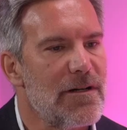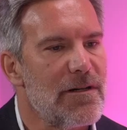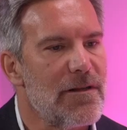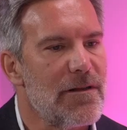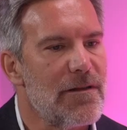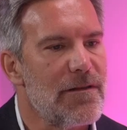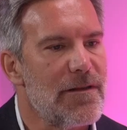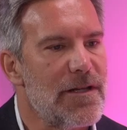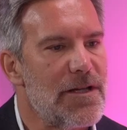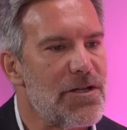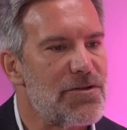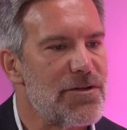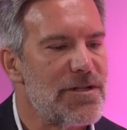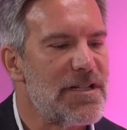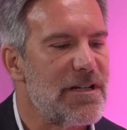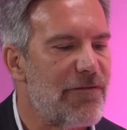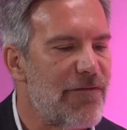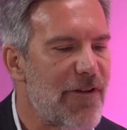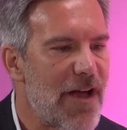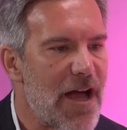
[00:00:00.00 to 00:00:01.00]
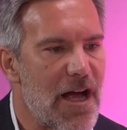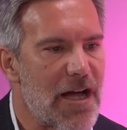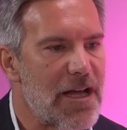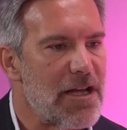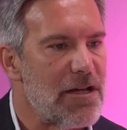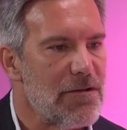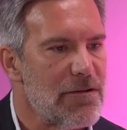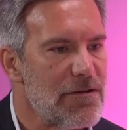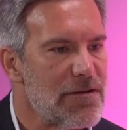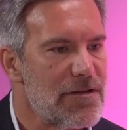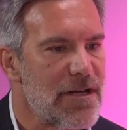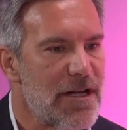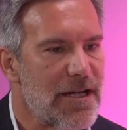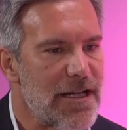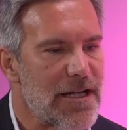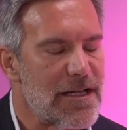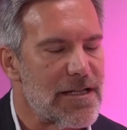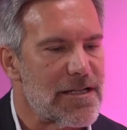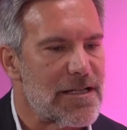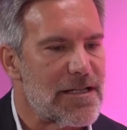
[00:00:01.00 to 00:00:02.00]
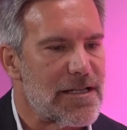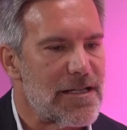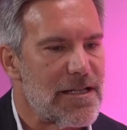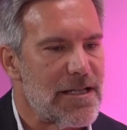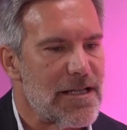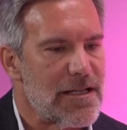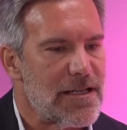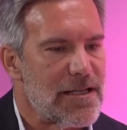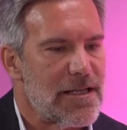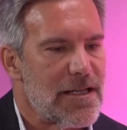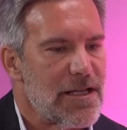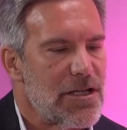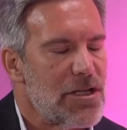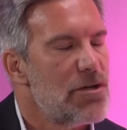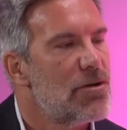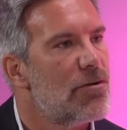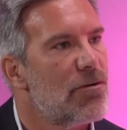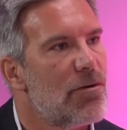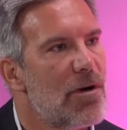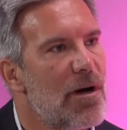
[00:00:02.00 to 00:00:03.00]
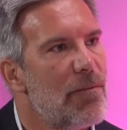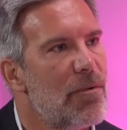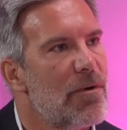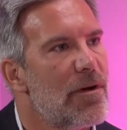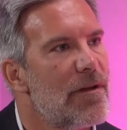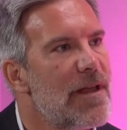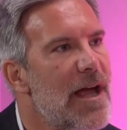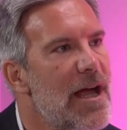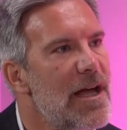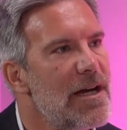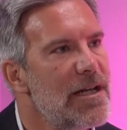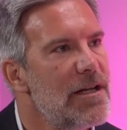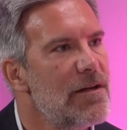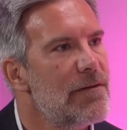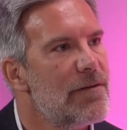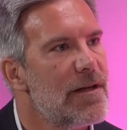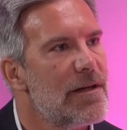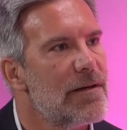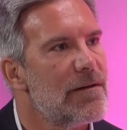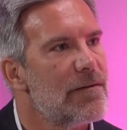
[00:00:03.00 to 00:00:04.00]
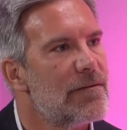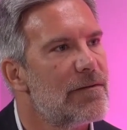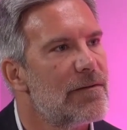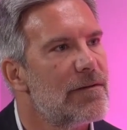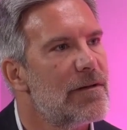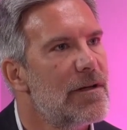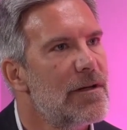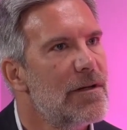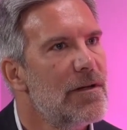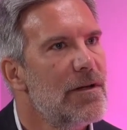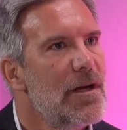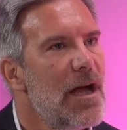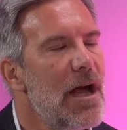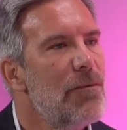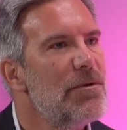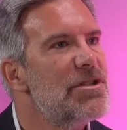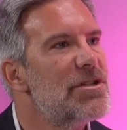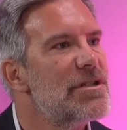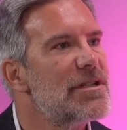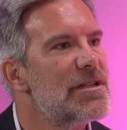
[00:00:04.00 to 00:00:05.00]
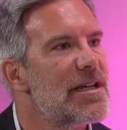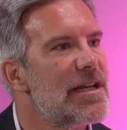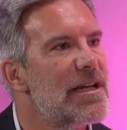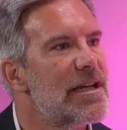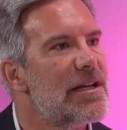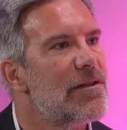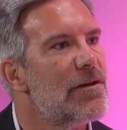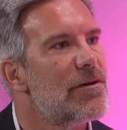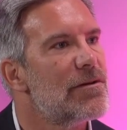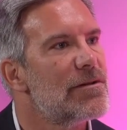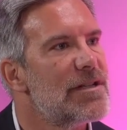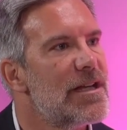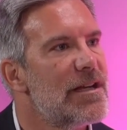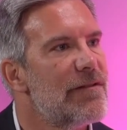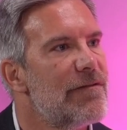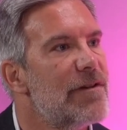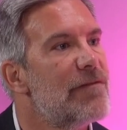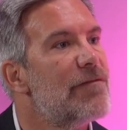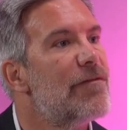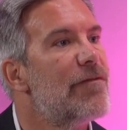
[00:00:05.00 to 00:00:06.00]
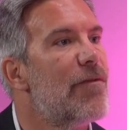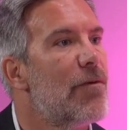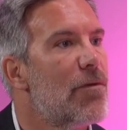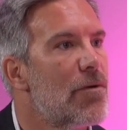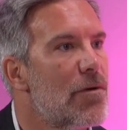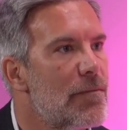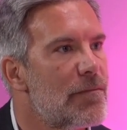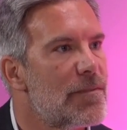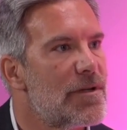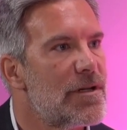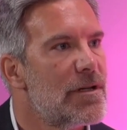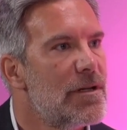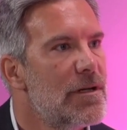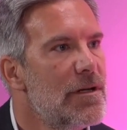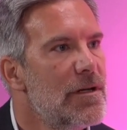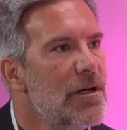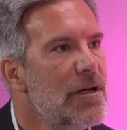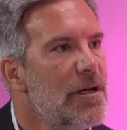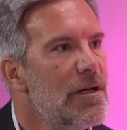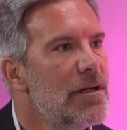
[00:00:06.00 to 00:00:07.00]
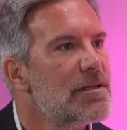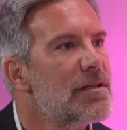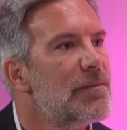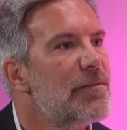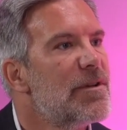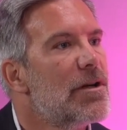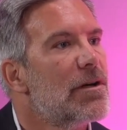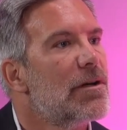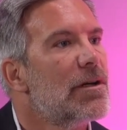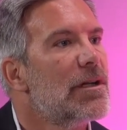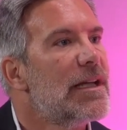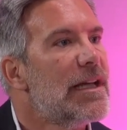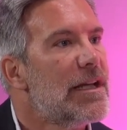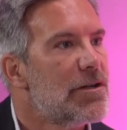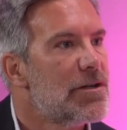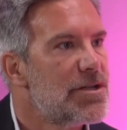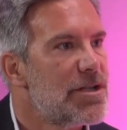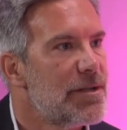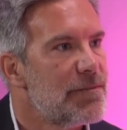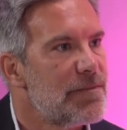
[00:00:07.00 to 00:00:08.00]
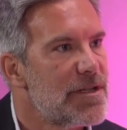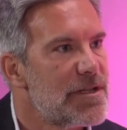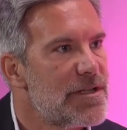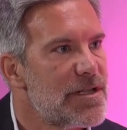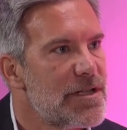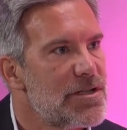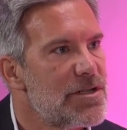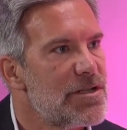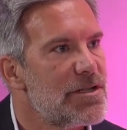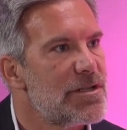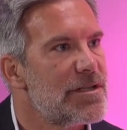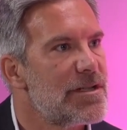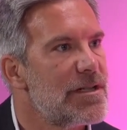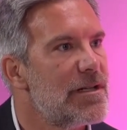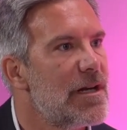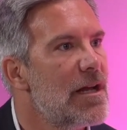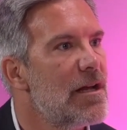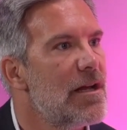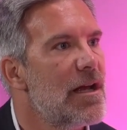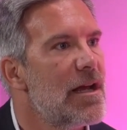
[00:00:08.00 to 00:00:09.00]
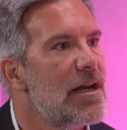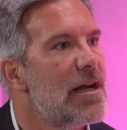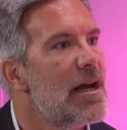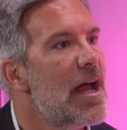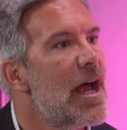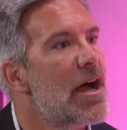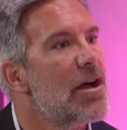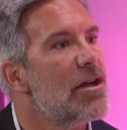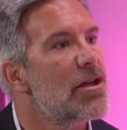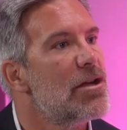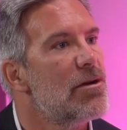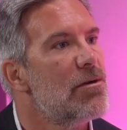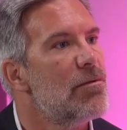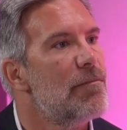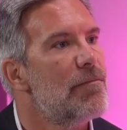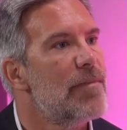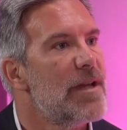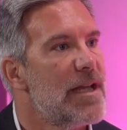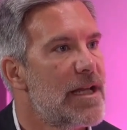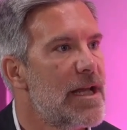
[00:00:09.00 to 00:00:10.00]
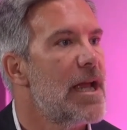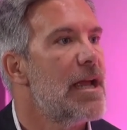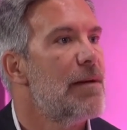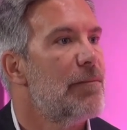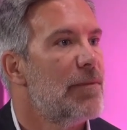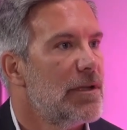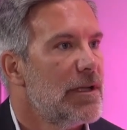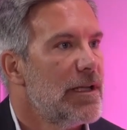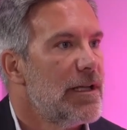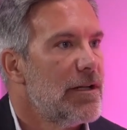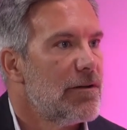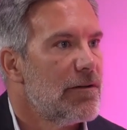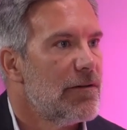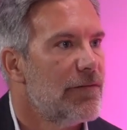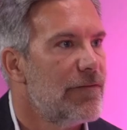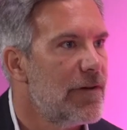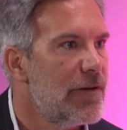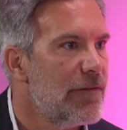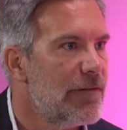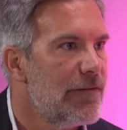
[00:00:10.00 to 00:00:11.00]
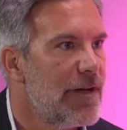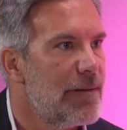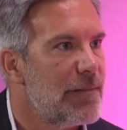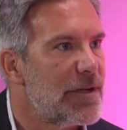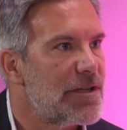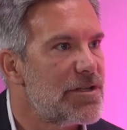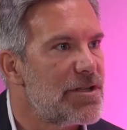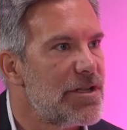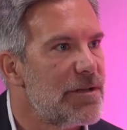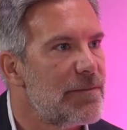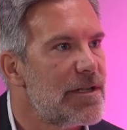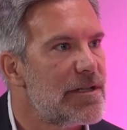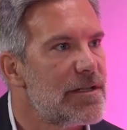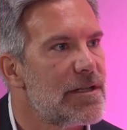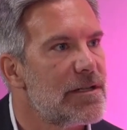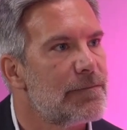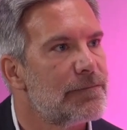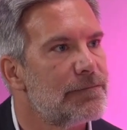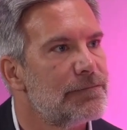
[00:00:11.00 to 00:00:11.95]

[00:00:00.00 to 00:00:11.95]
the intrinsic values, I guess, that you grew up with, how would you say those have informed some of your leadership decisions and how you became a leader of Amex GBT?